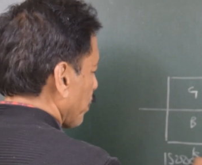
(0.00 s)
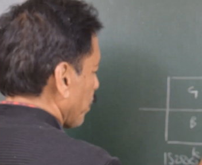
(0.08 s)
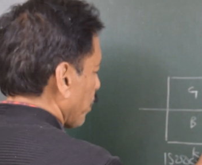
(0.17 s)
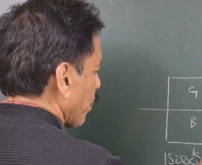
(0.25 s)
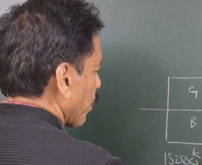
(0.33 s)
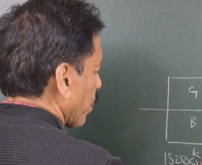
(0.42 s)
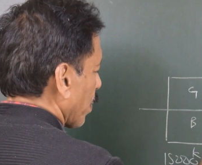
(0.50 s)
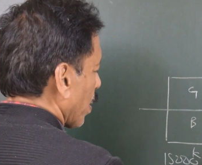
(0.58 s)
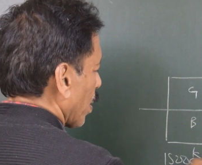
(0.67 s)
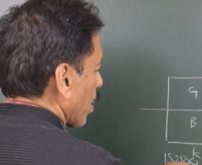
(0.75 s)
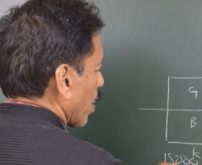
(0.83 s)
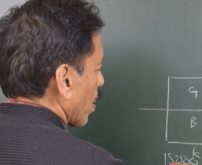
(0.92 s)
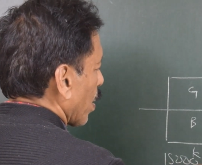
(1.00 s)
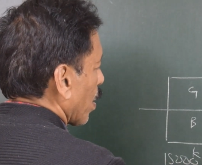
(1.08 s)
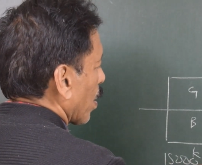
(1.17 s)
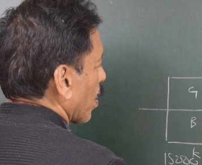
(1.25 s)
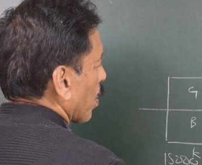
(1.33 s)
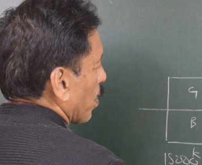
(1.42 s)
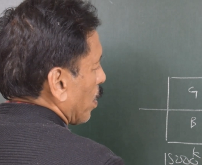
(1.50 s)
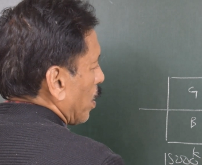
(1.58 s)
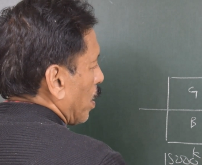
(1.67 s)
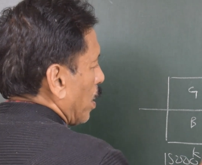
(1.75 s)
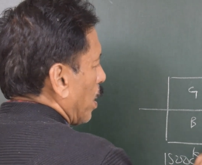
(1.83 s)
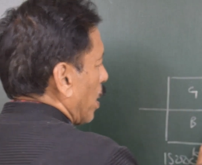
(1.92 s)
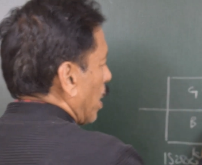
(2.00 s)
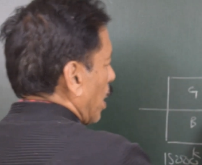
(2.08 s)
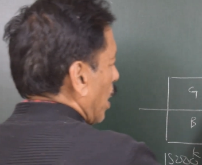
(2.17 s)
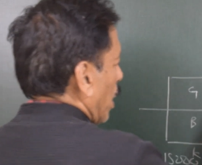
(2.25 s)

[no speech]